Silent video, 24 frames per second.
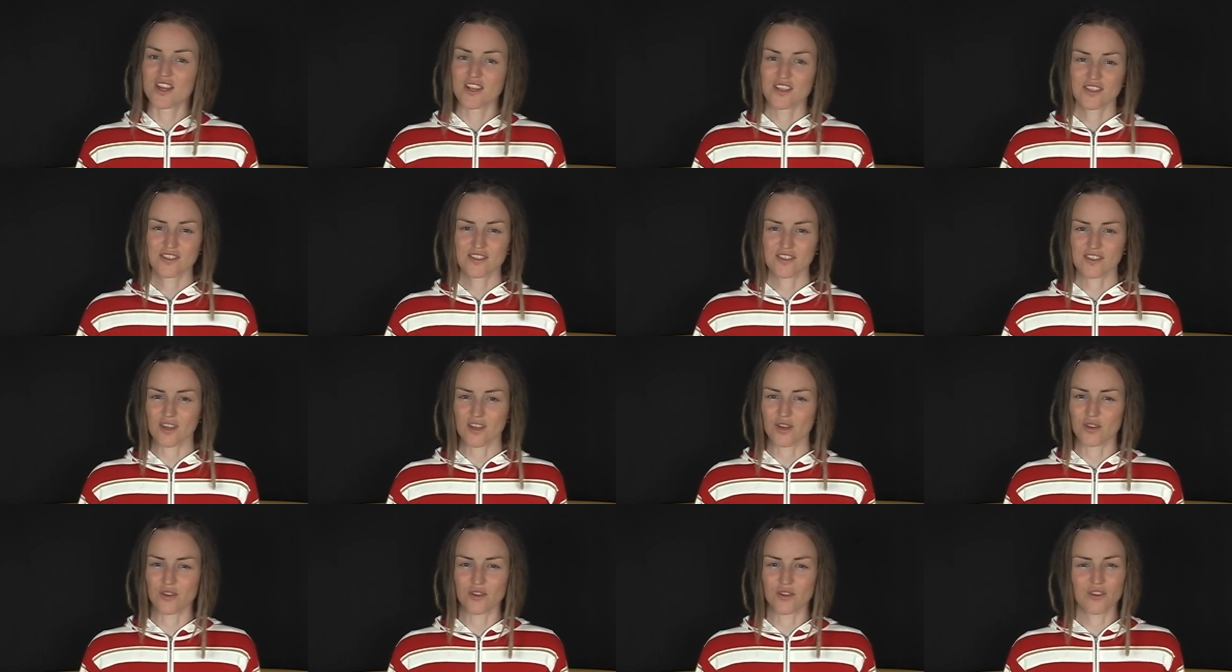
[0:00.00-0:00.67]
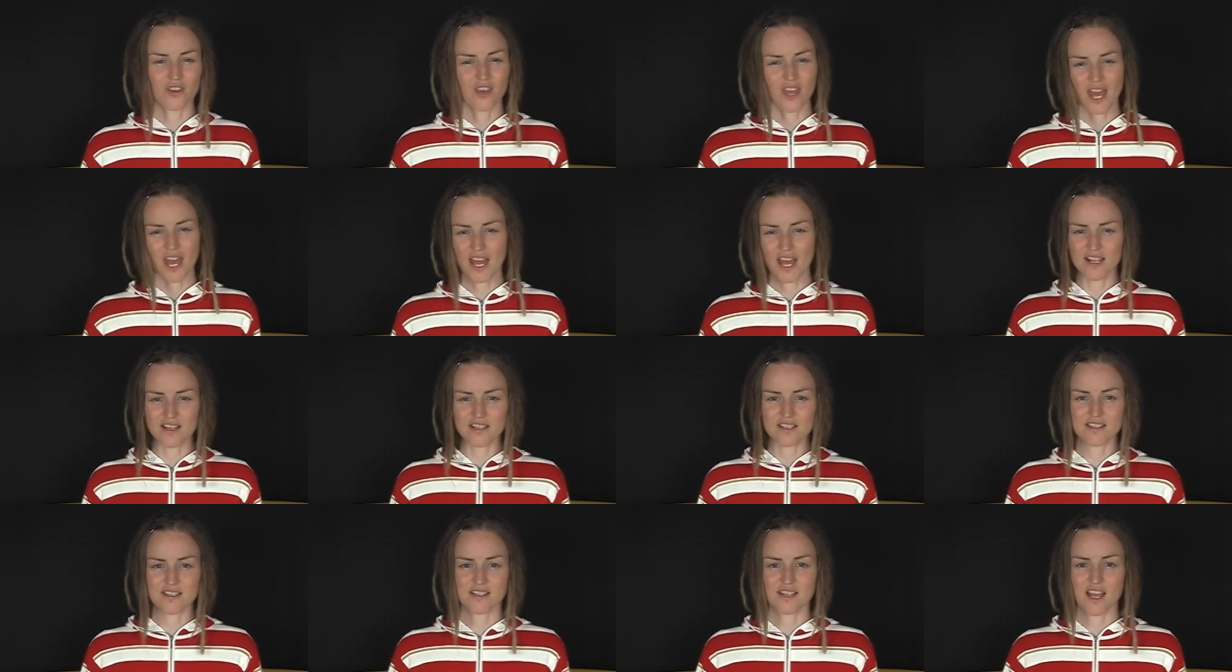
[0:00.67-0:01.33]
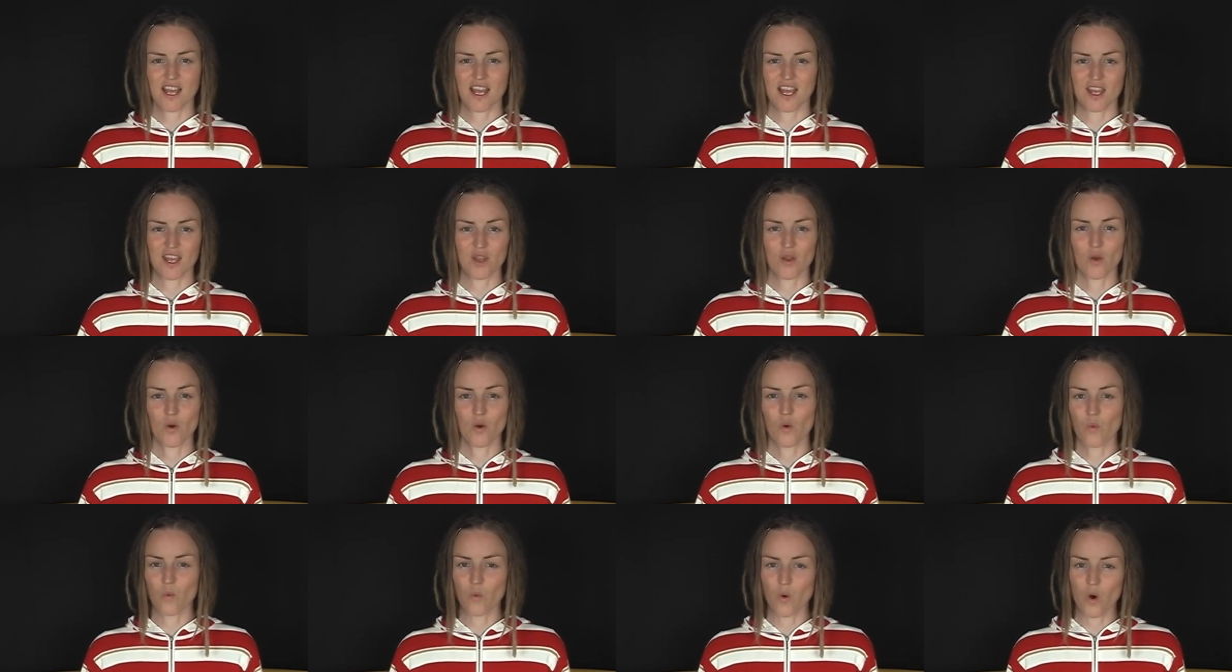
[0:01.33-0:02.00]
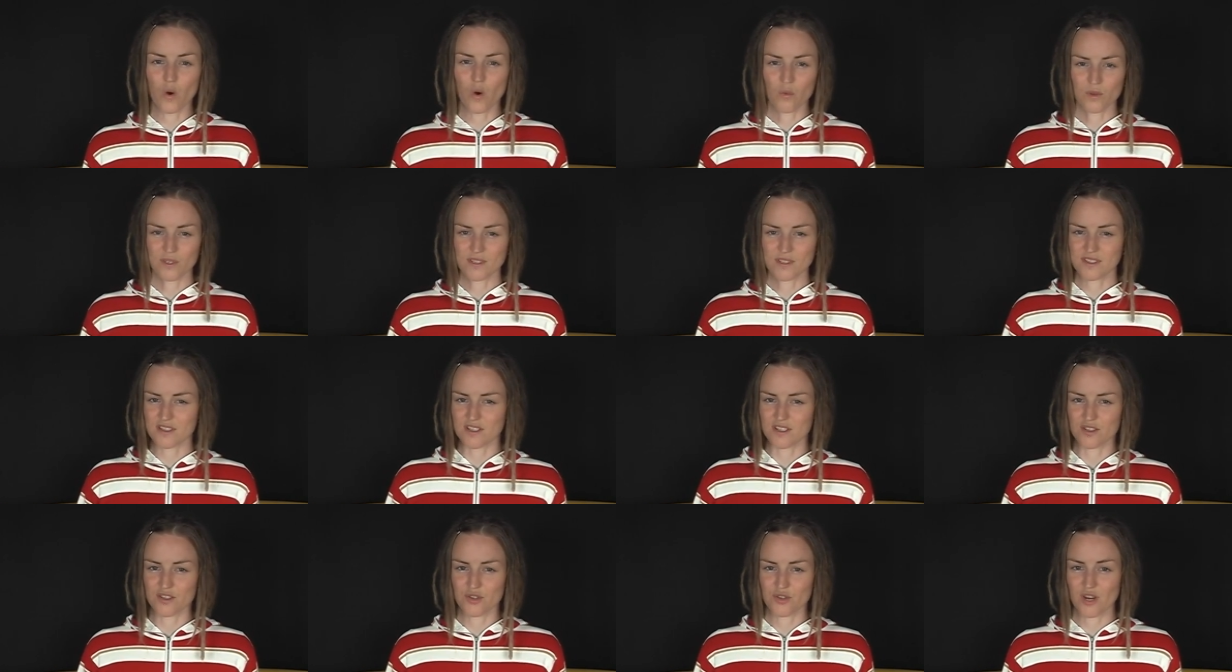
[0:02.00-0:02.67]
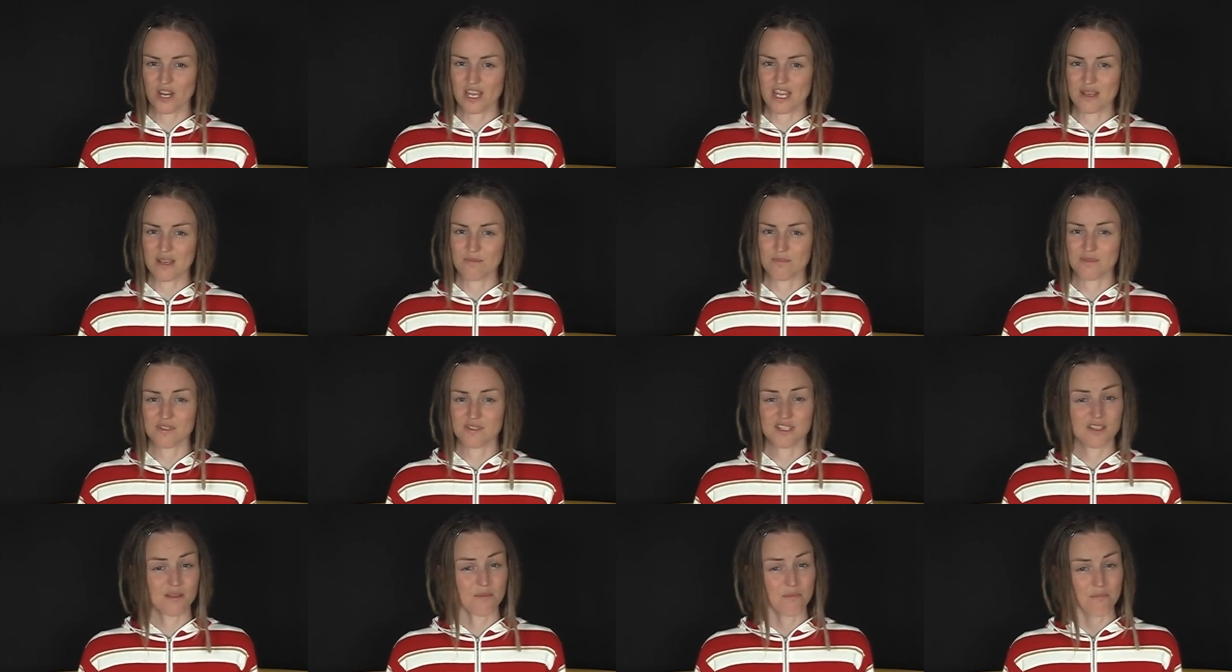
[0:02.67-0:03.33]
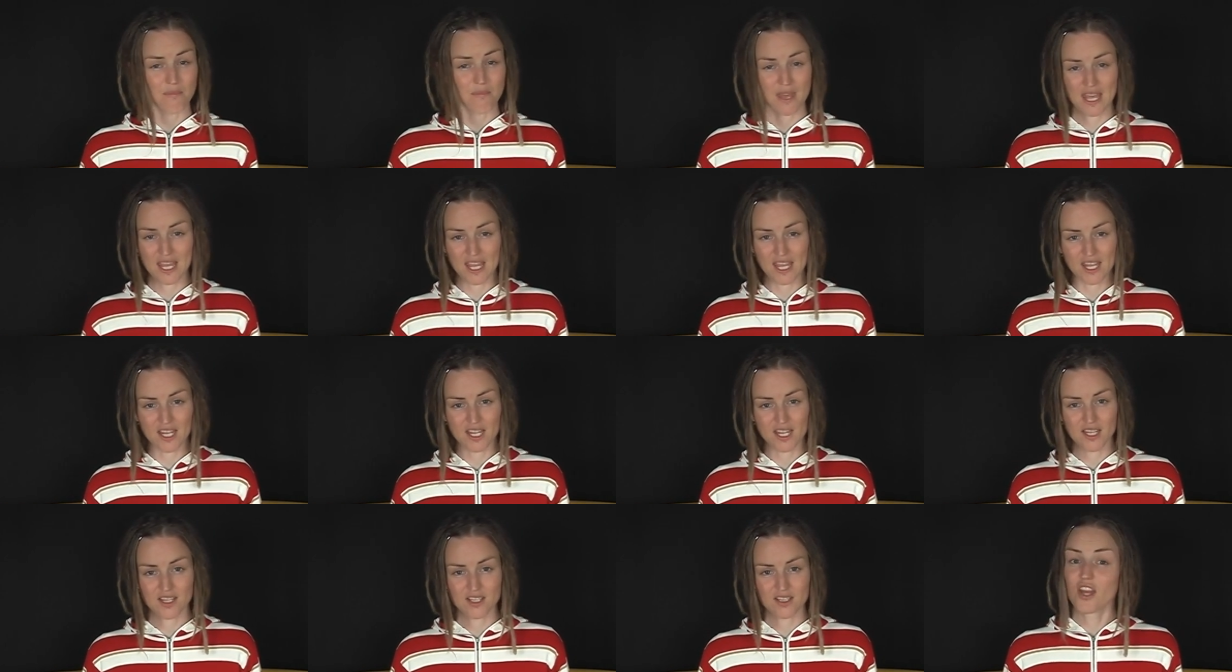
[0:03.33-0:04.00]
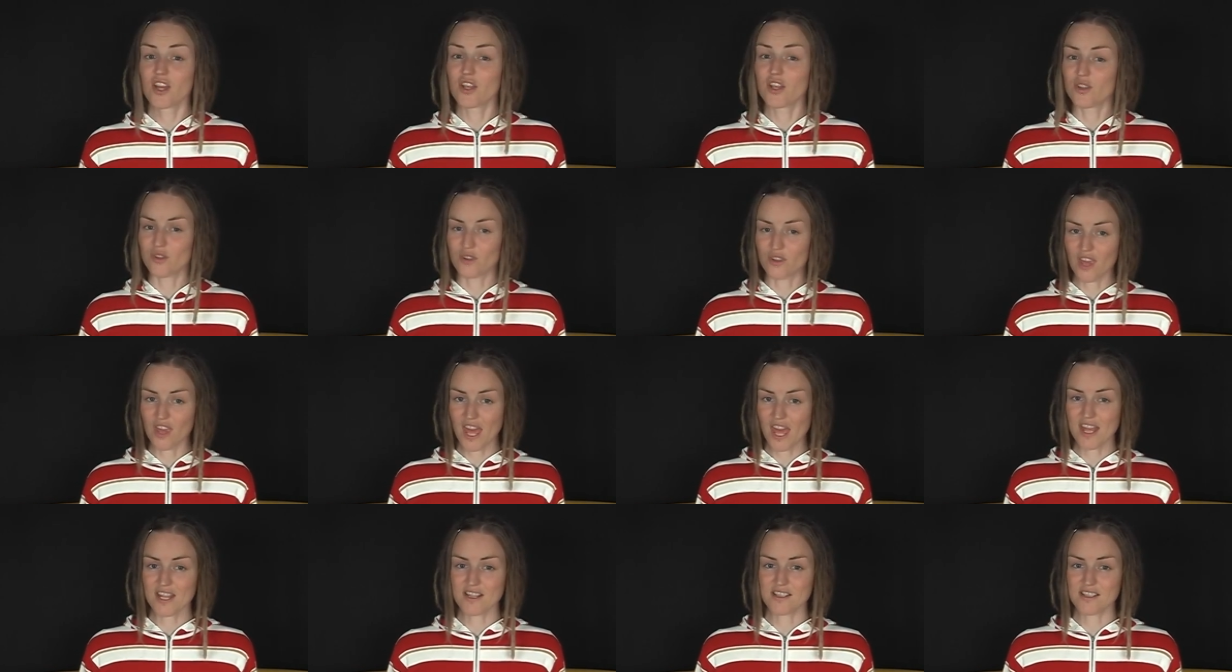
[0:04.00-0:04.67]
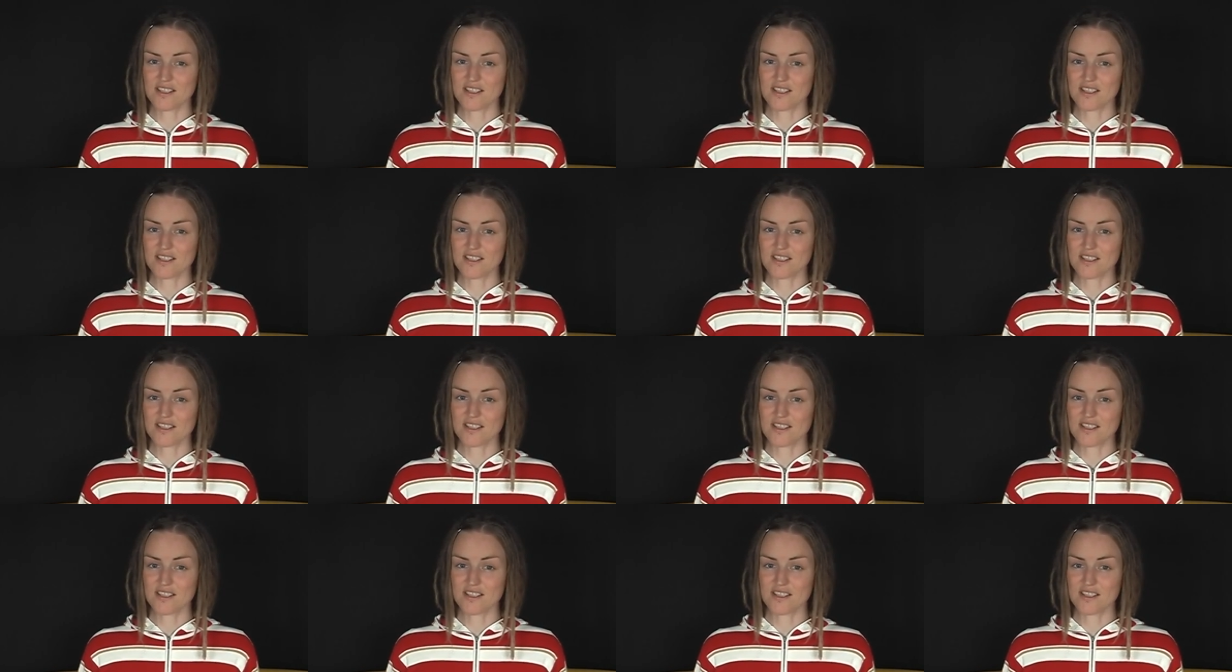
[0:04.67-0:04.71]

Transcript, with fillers: So you can't say, what was the dream's mean? You can